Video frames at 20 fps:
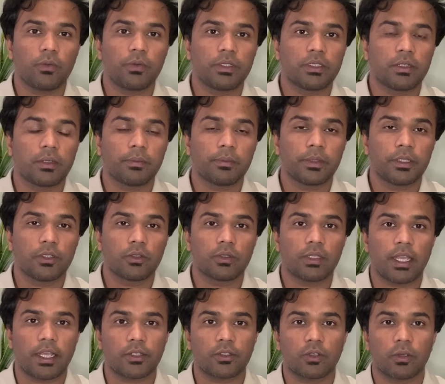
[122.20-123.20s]
we jump into the
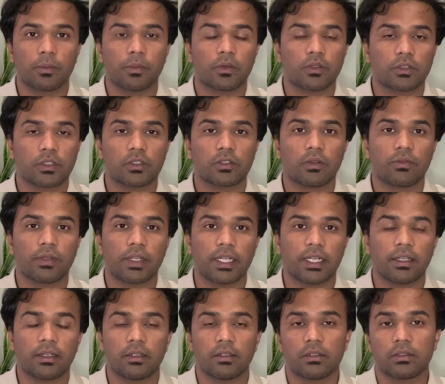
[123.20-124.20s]
actual process of
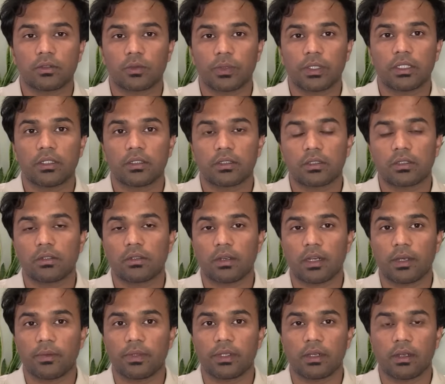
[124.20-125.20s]
getting a Swedish
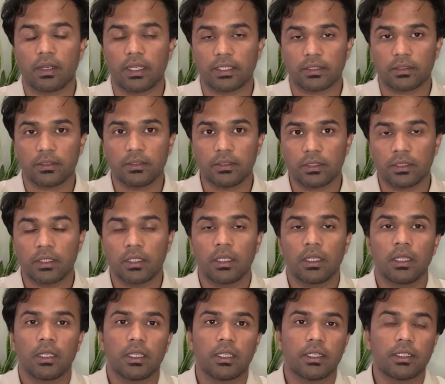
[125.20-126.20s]
driving license,
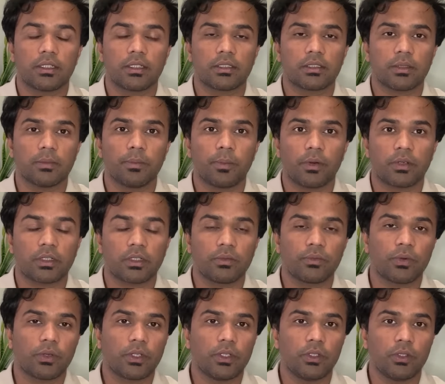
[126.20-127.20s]
it is important
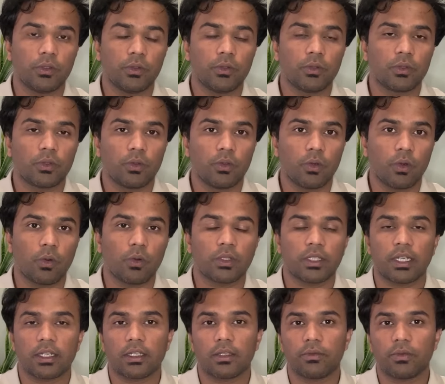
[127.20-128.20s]
for you to know
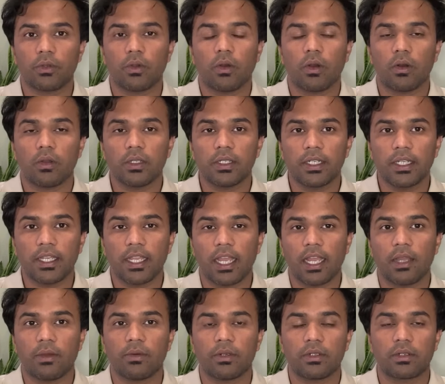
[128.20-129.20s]
that if you already
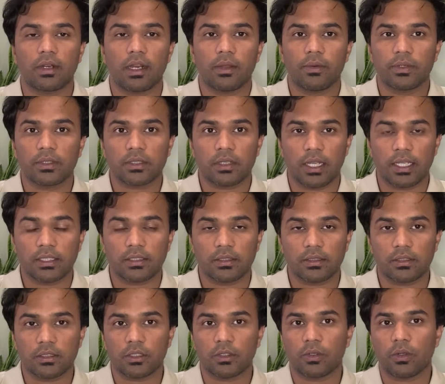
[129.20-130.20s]
have a driver's
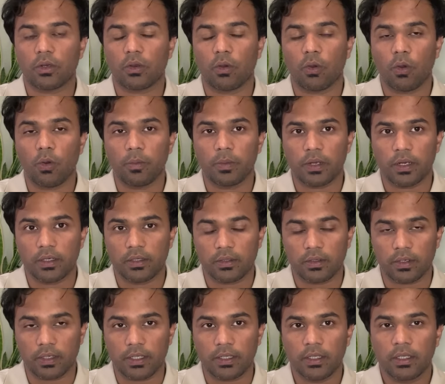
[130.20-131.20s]
license in your home
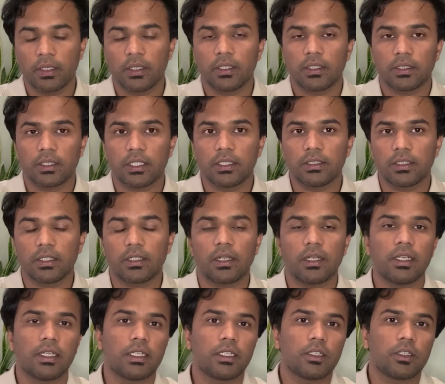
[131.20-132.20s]
country, then
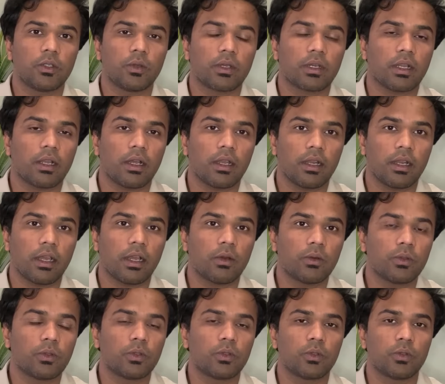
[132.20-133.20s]
generally you are
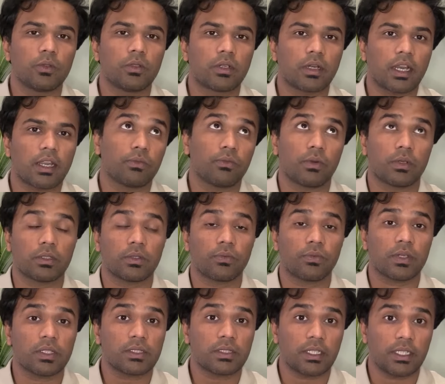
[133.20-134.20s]
allowed to drive for the
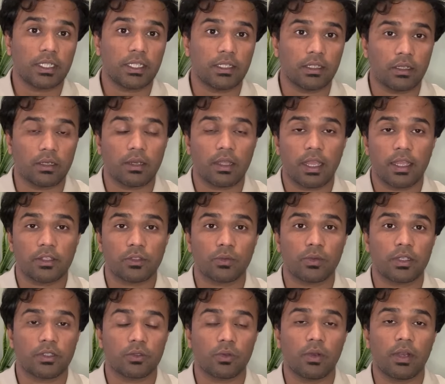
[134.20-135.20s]
first year as soon
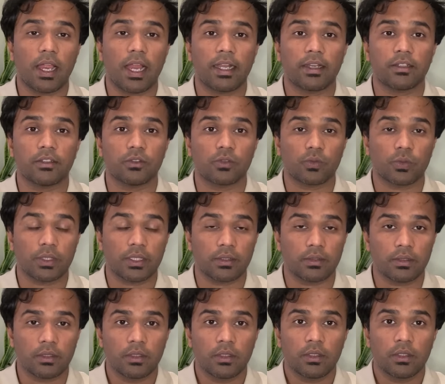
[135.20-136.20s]
as you land in Sweden.
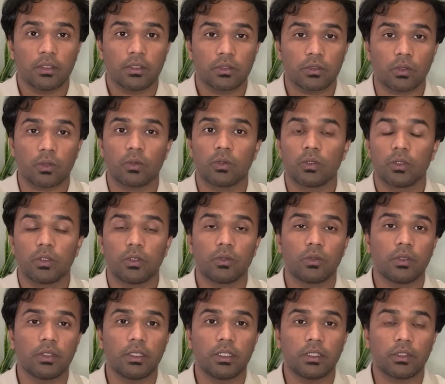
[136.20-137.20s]
So you
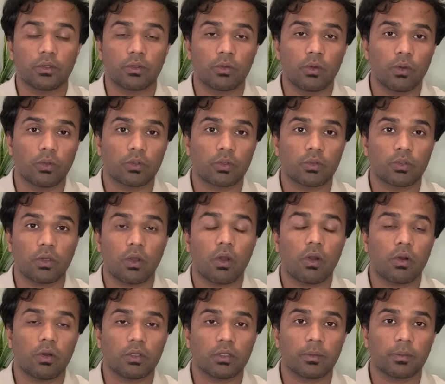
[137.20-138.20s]
don't need to go through
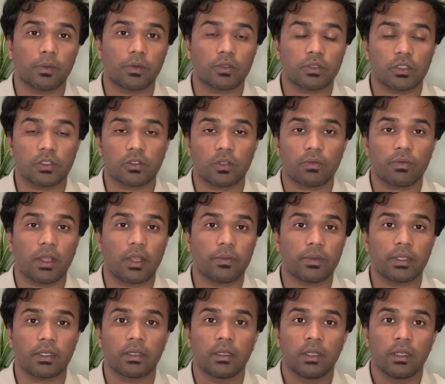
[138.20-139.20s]
all the process of
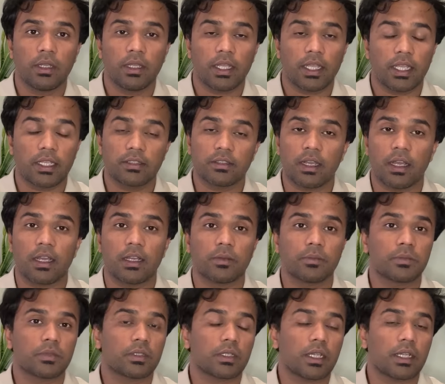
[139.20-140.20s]
having
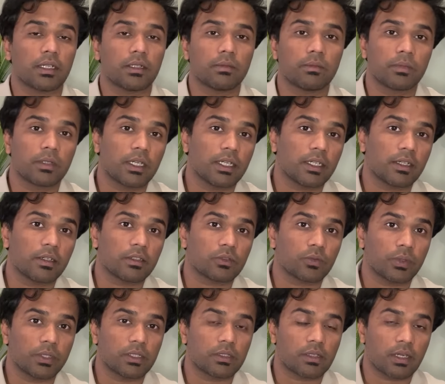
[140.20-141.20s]
exams and getting a
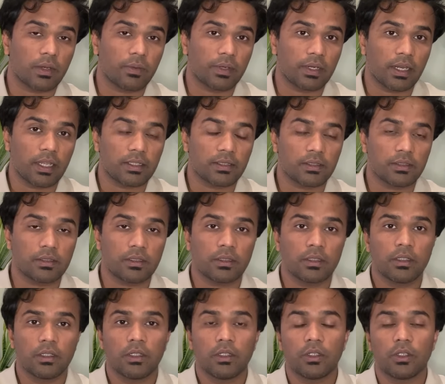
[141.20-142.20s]
Swedish driving license.
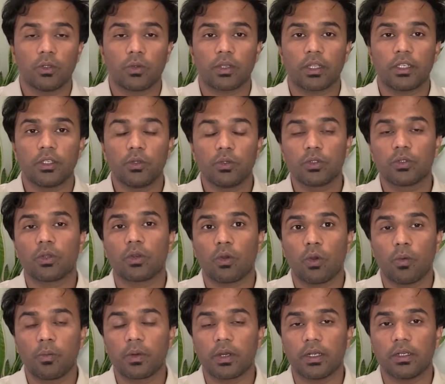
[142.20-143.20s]
You can use your
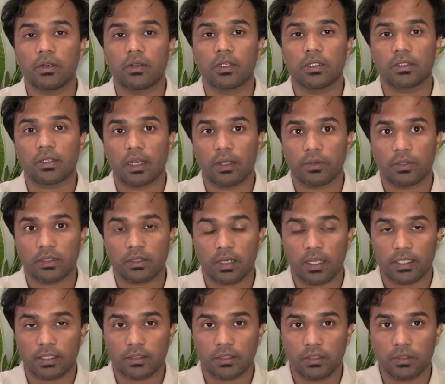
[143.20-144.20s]
home country's driver's
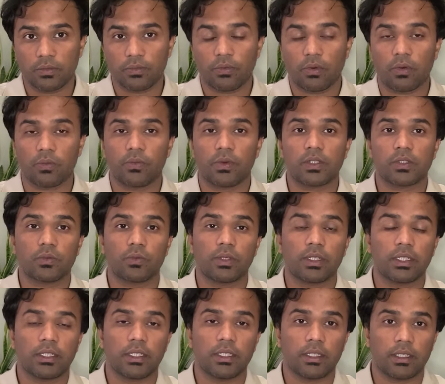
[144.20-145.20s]
license for first
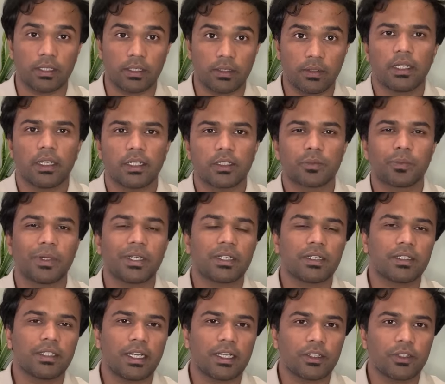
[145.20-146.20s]
1 year. It's better
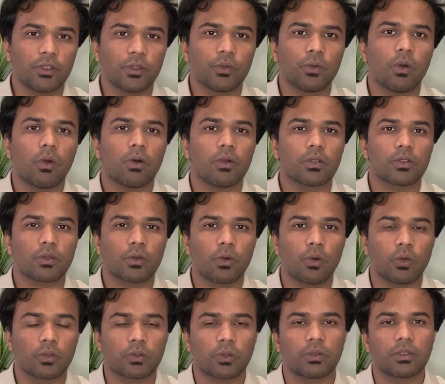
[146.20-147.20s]
that you also
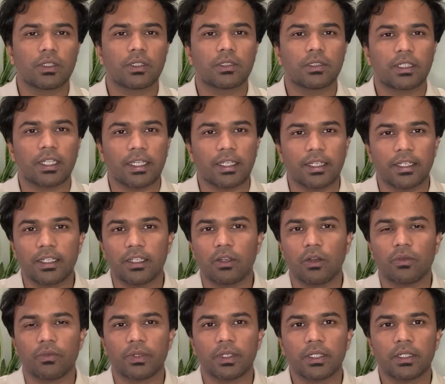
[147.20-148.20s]
go through the theory
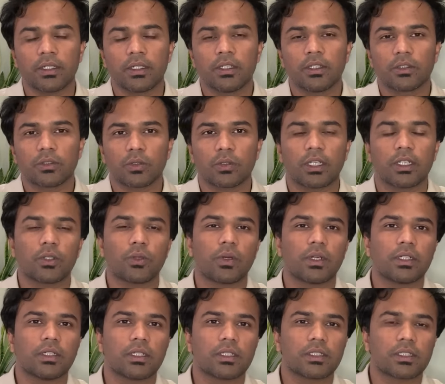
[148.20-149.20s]
of it so that you
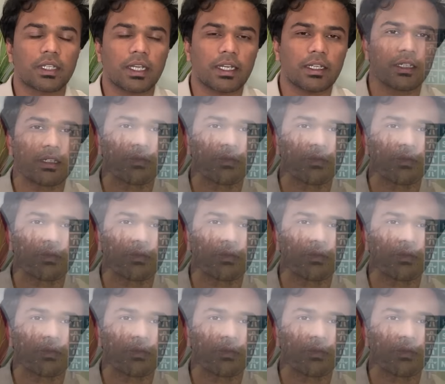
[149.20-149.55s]
understand